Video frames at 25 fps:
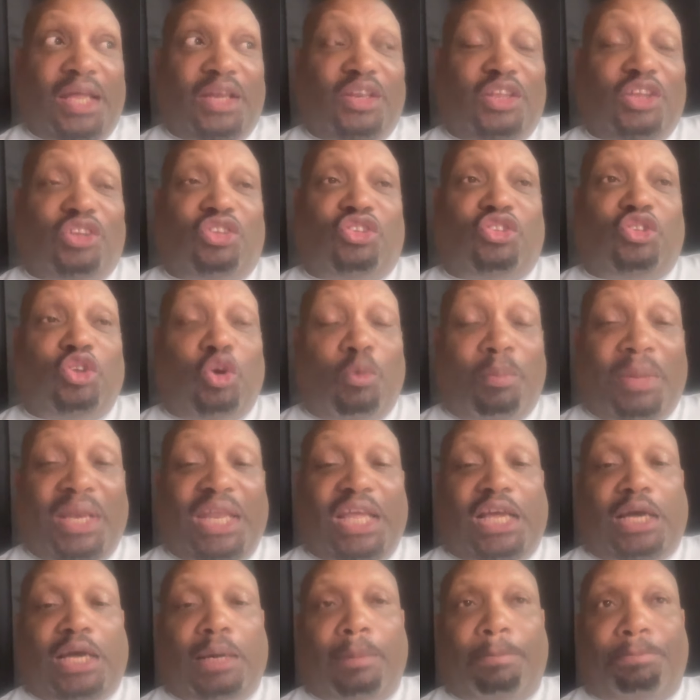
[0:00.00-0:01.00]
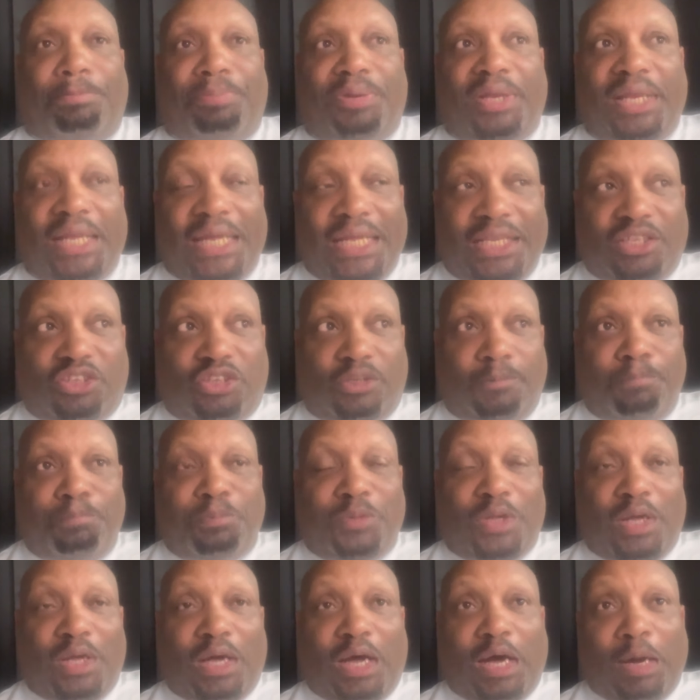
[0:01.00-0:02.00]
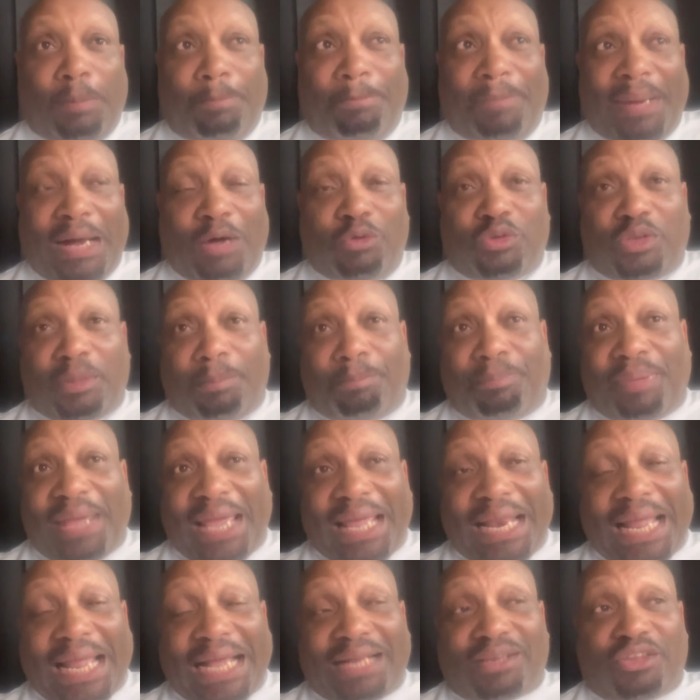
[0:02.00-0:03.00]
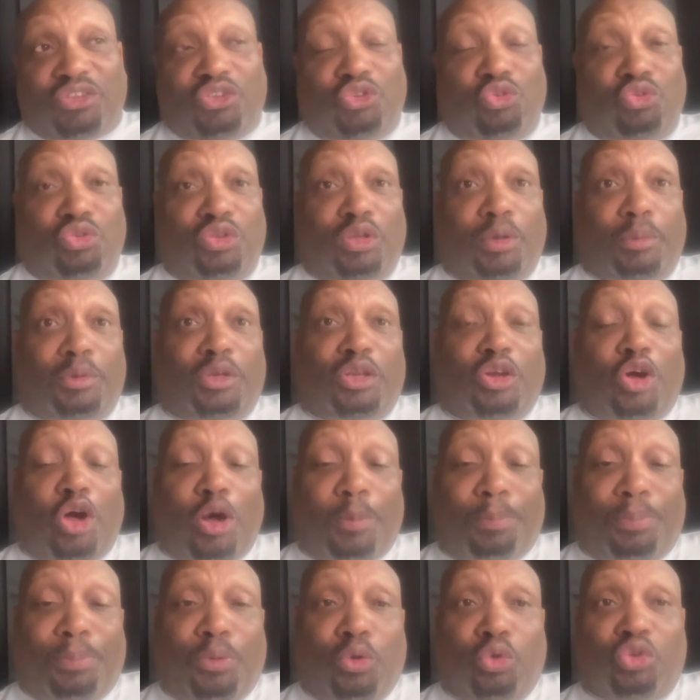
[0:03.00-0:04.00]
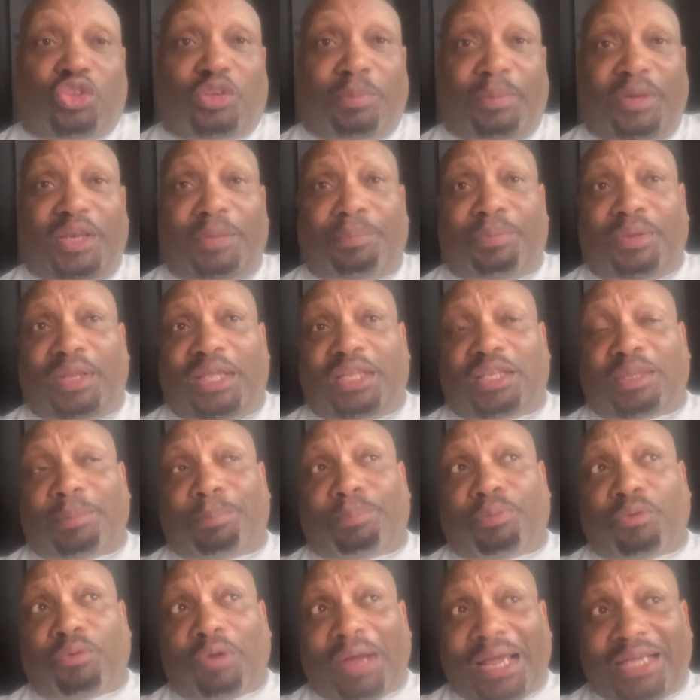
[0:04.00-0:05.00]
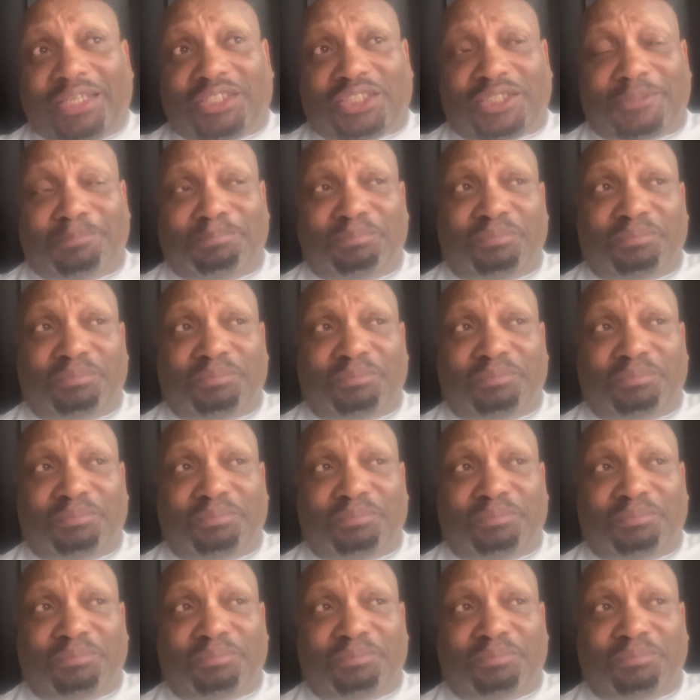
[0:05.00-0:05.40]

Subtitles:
There's so many complaints about the bad actors using the dog pool to manipulate the price.